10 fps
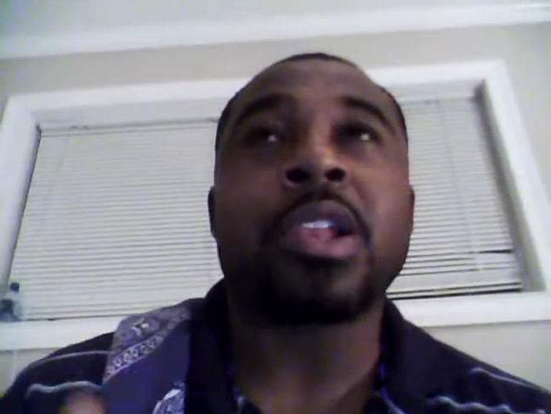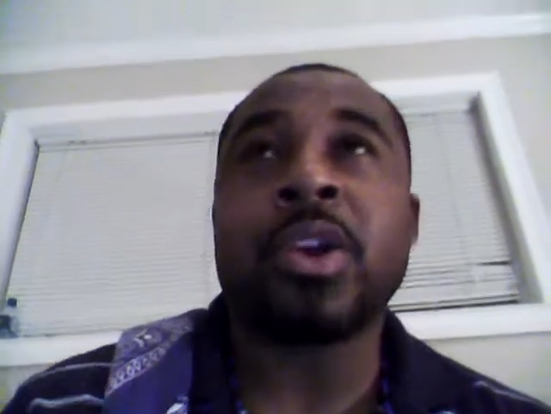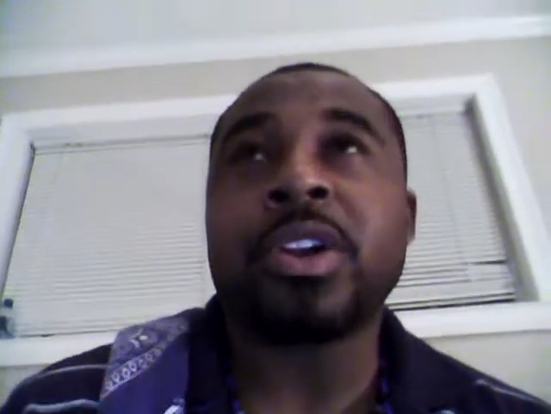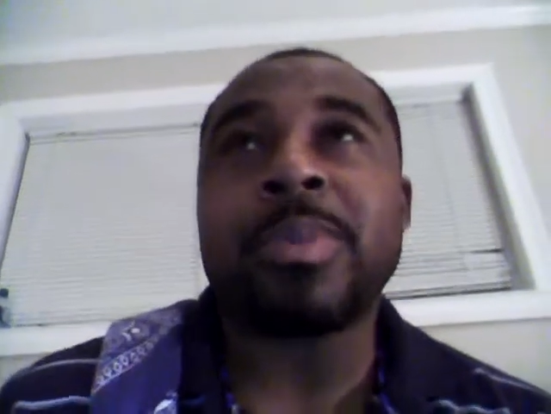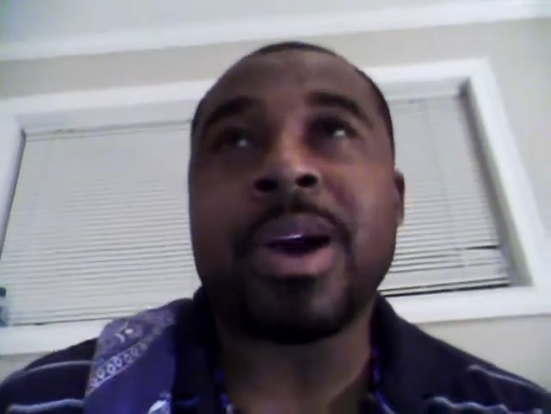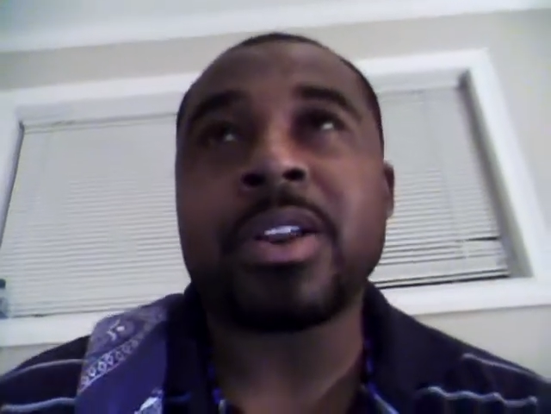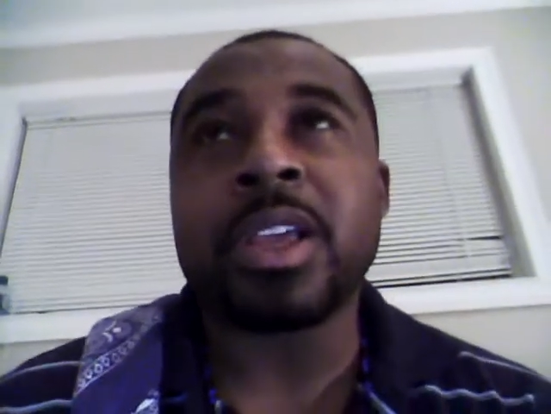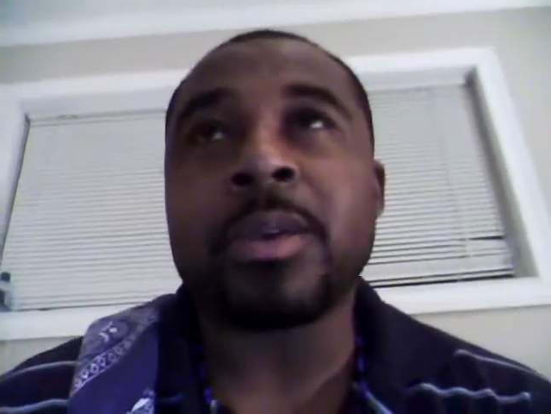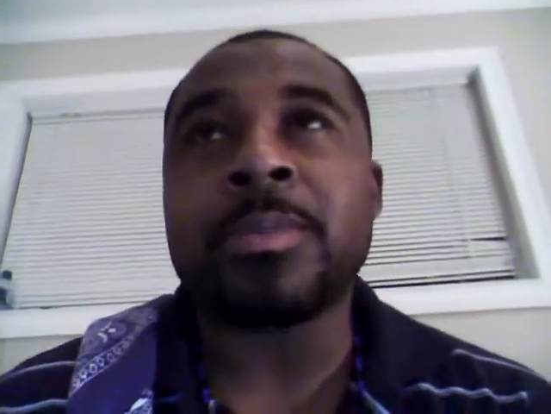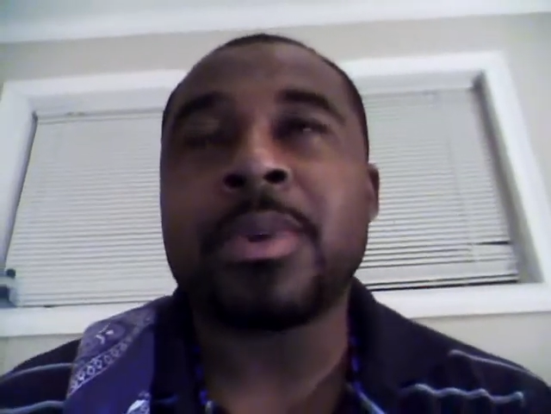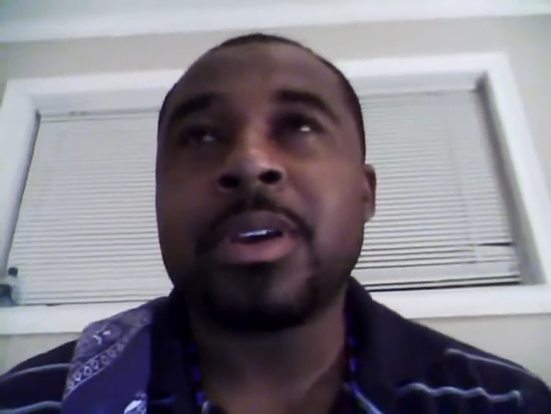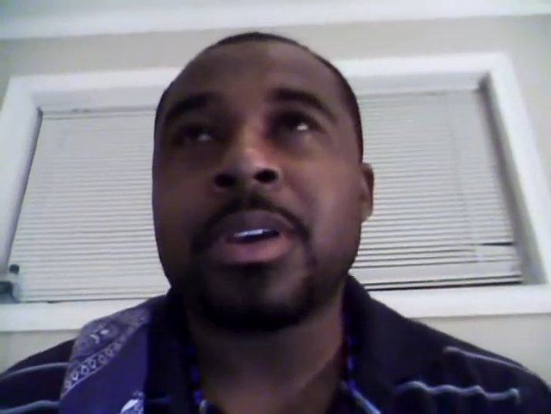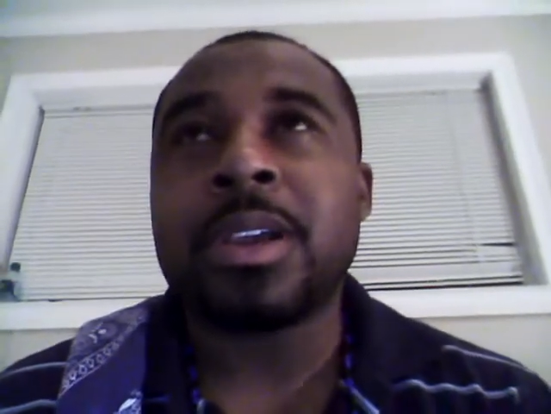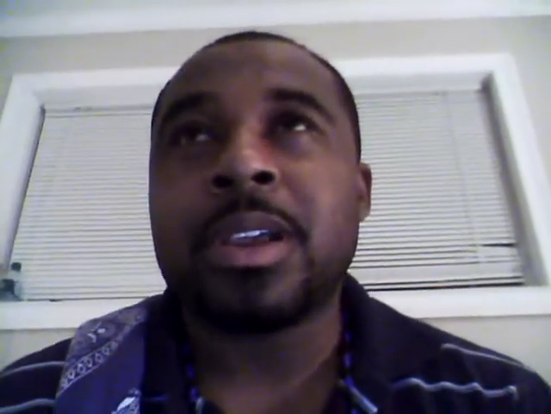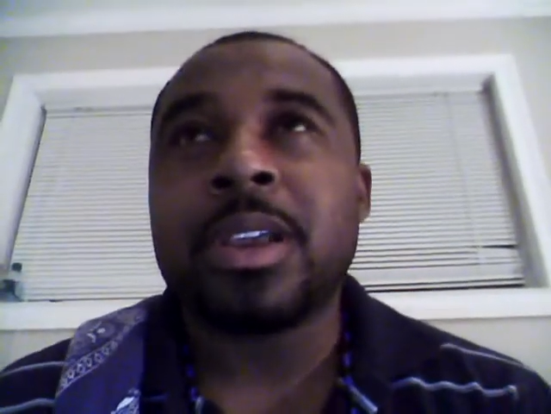learned about him,
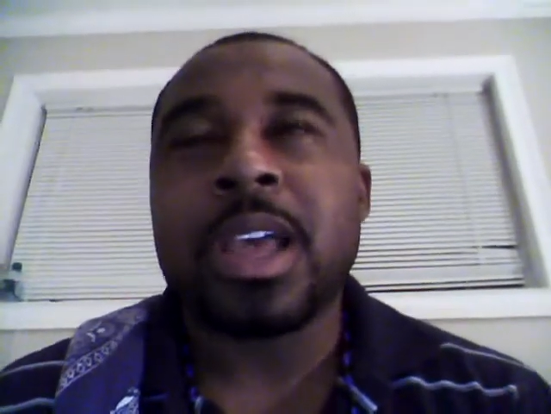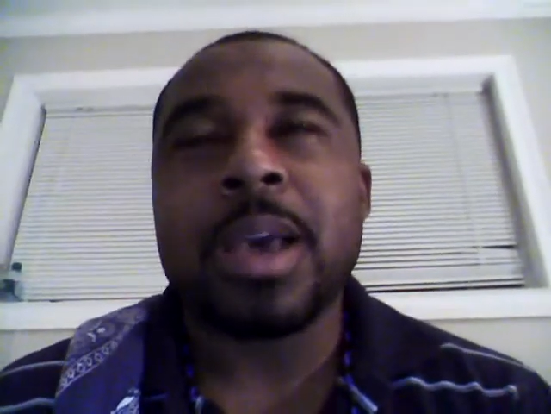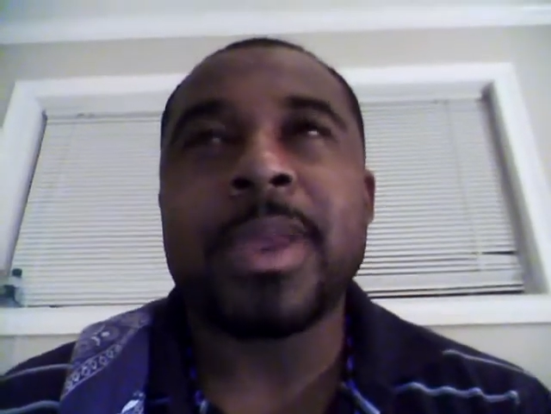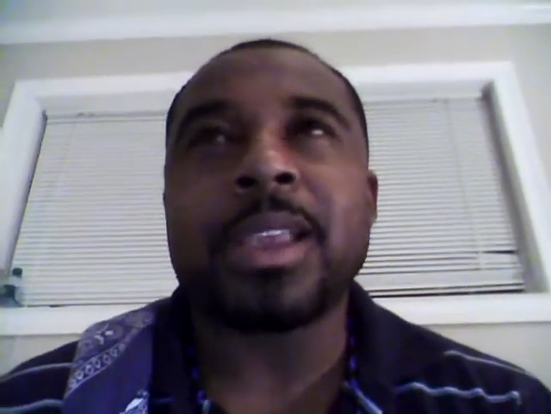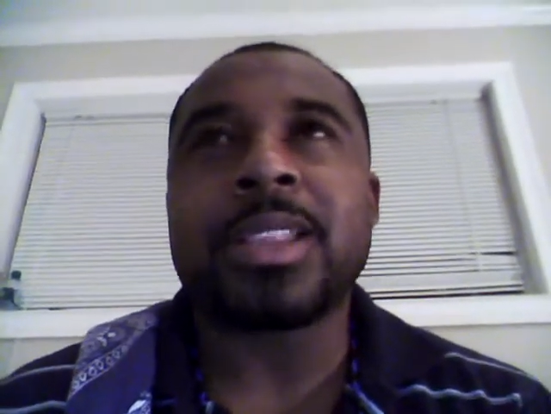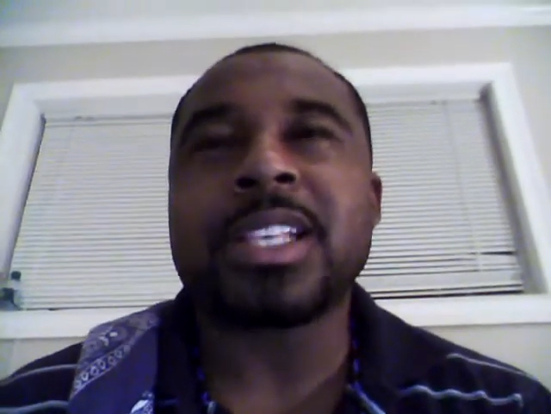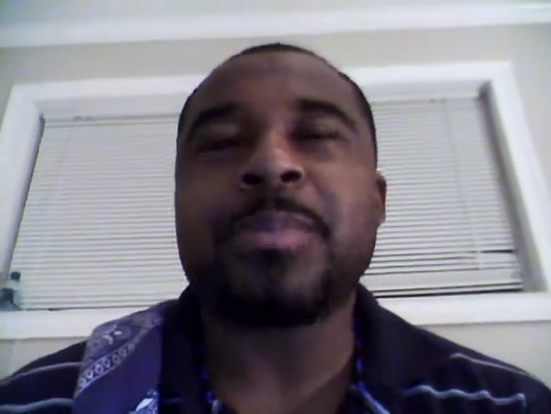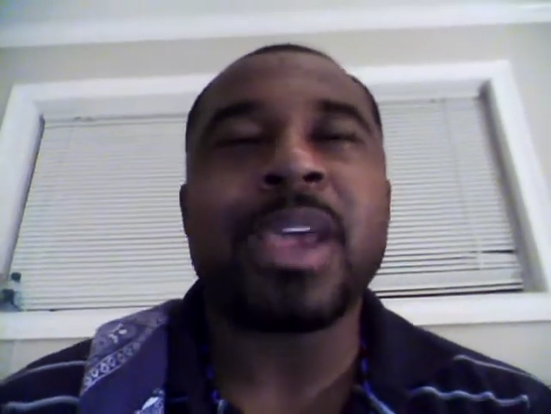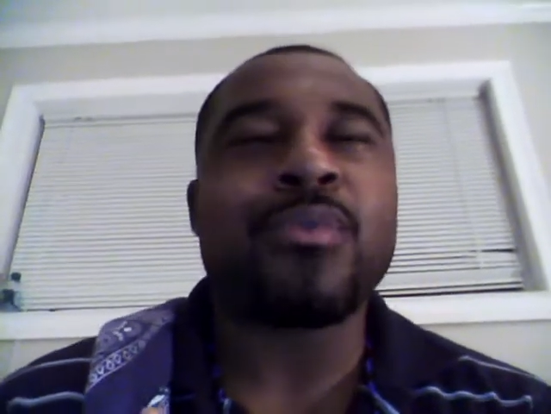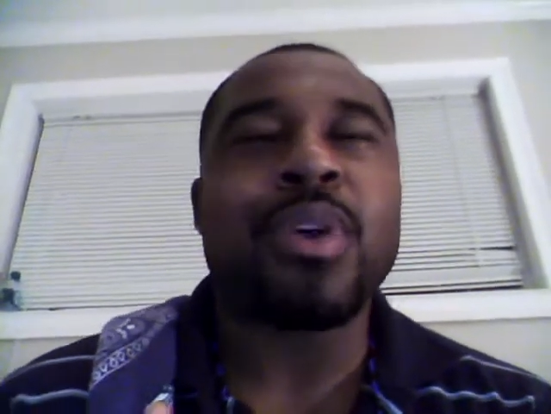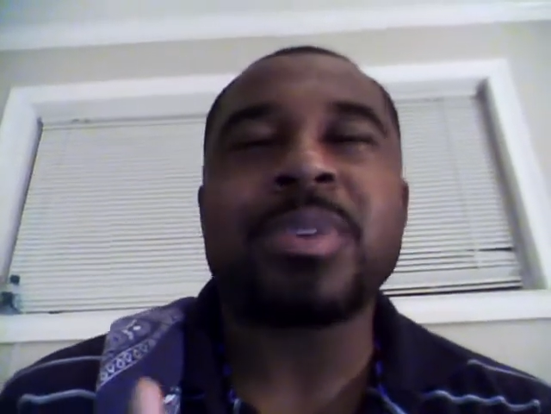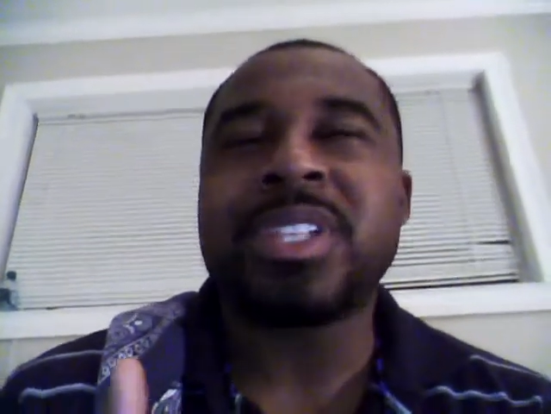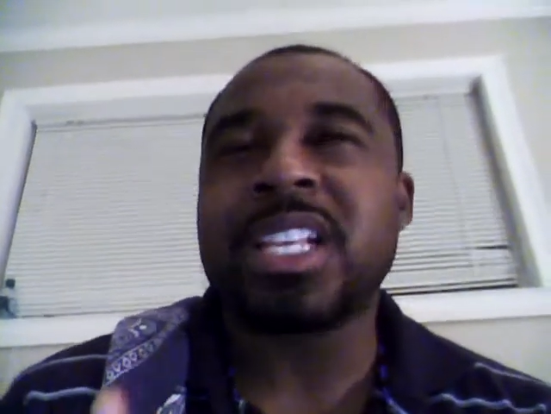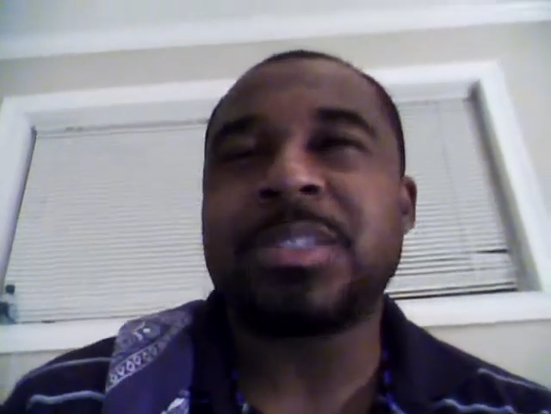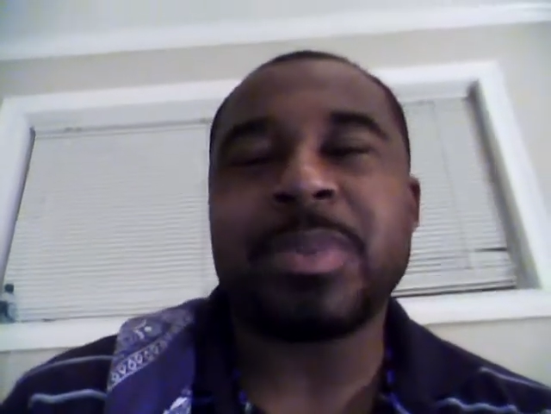I'm like, this man
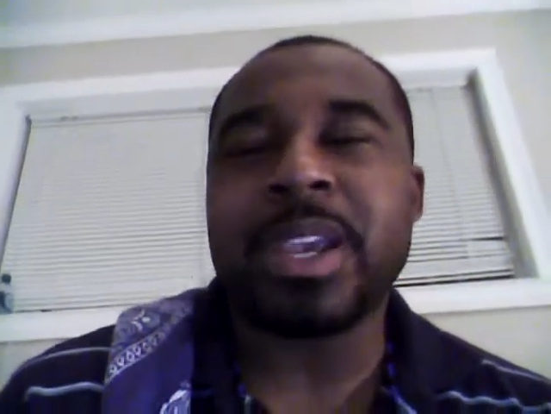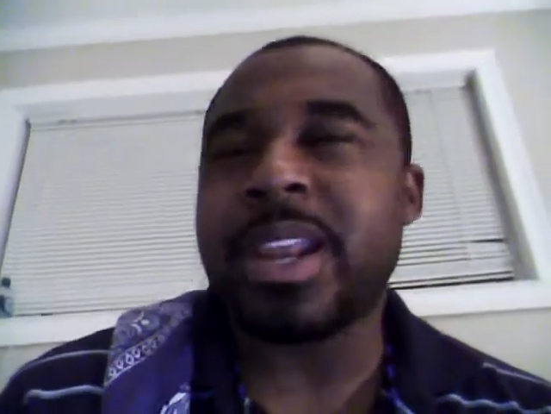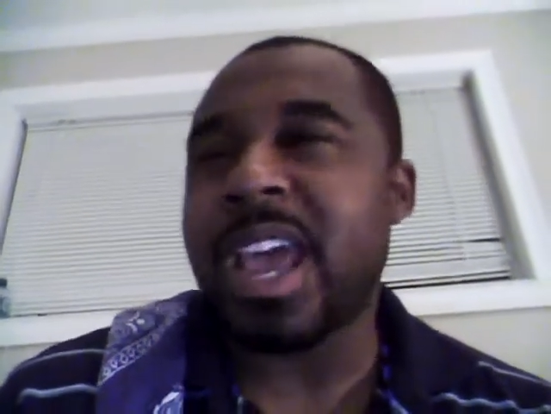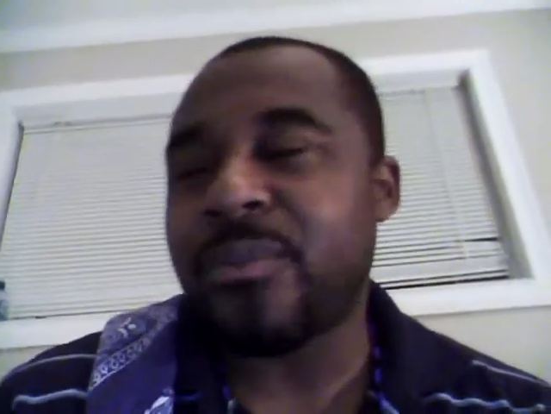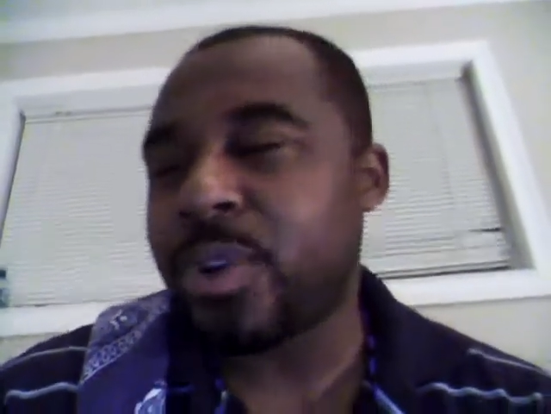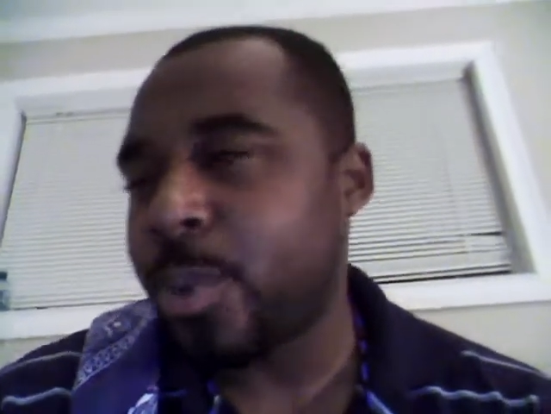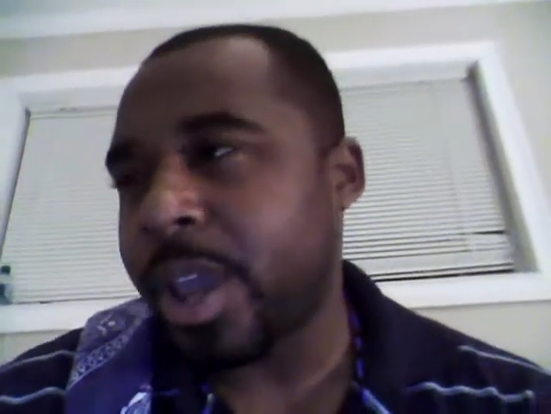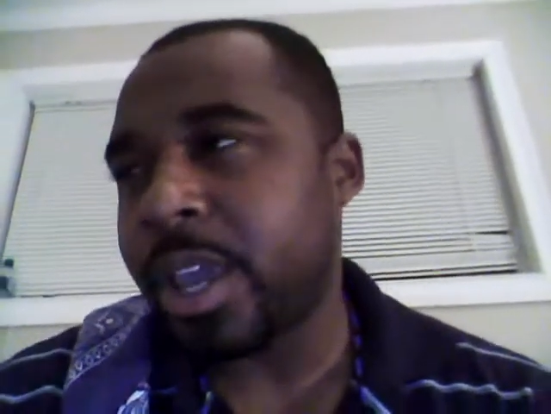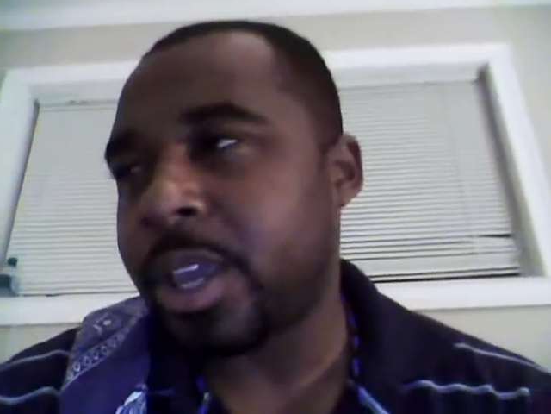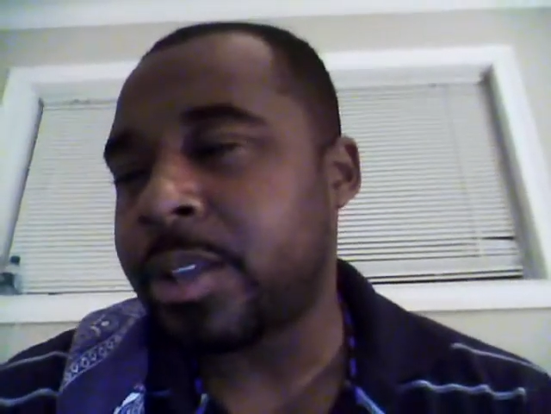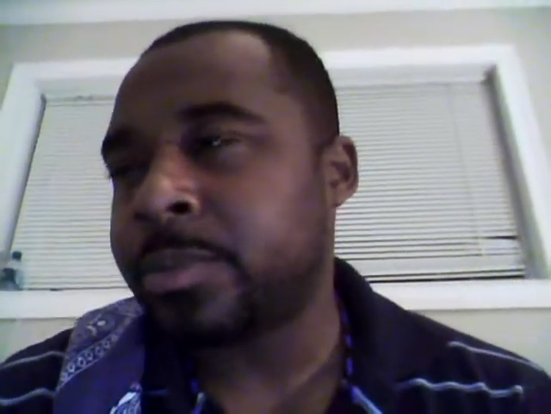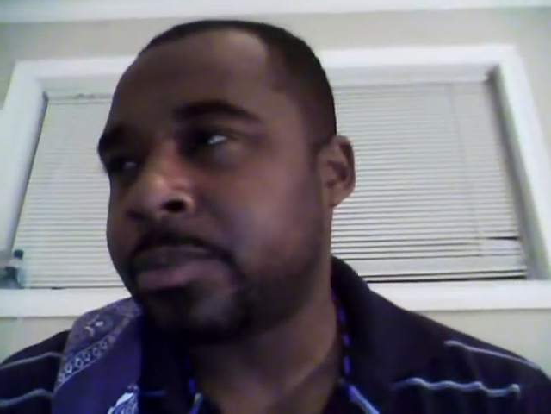represents me in every way.